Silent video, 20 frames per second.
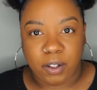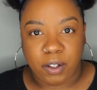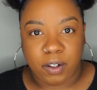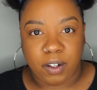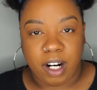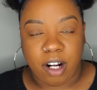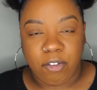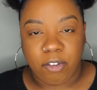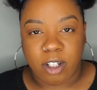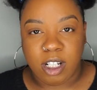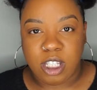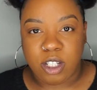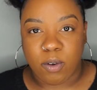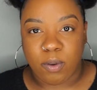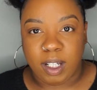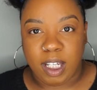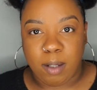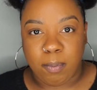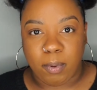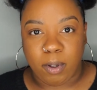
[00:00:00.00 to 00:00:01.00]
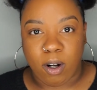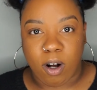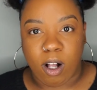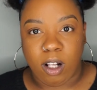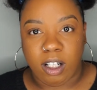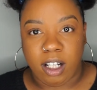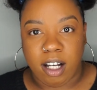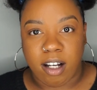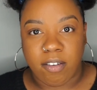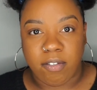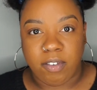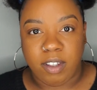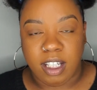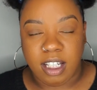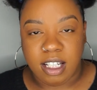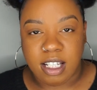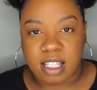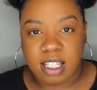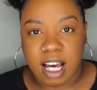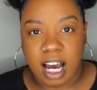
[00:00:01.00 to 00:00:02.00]
They're definitely still keeping all of
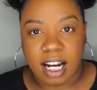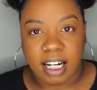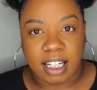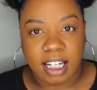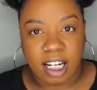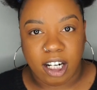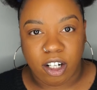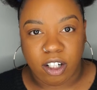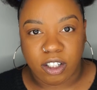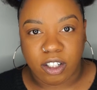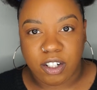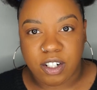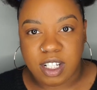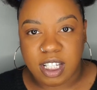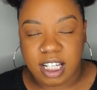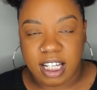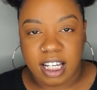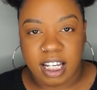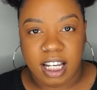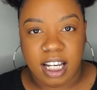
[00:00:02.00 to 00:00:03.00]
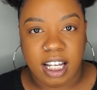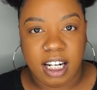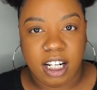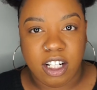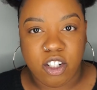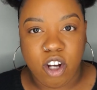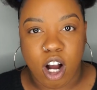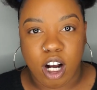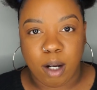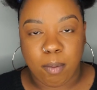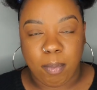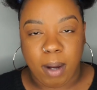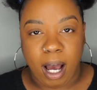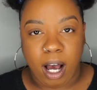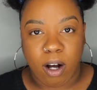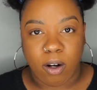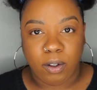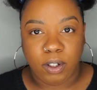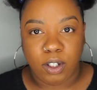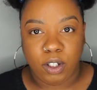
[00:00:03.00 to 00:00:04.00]
the side characters in and talk
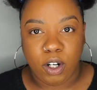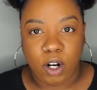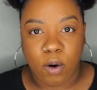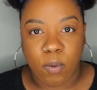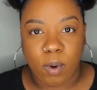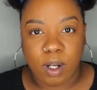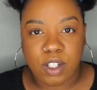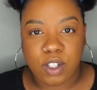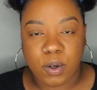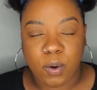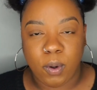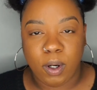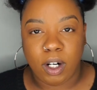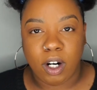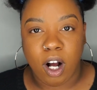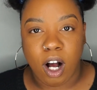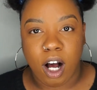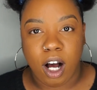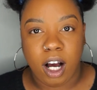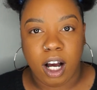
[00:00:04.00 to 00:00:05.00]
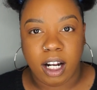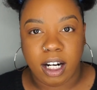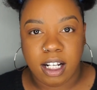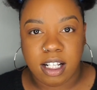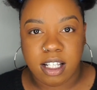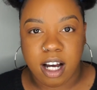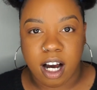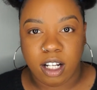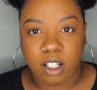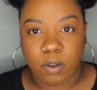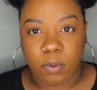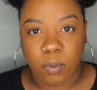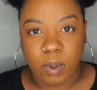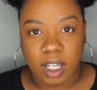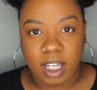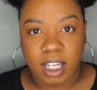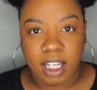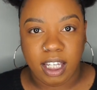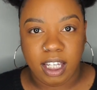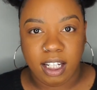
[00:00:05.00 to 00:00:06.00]
about, you know, what's going on. It's
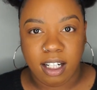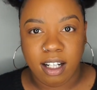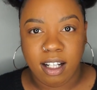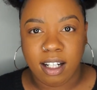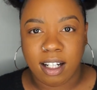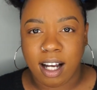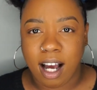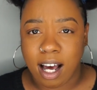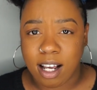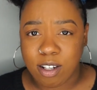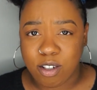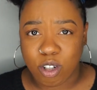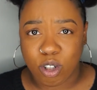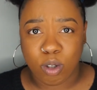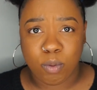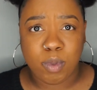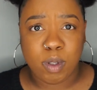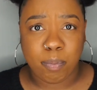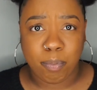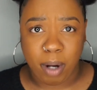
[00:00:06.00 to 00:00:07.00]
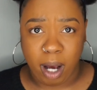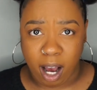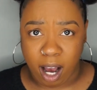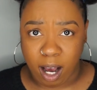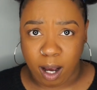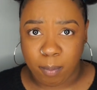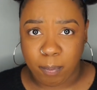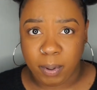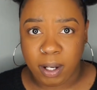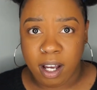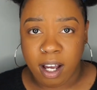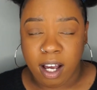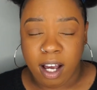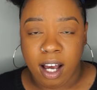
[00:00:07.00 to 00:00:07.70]
Halloween. Costumes pop.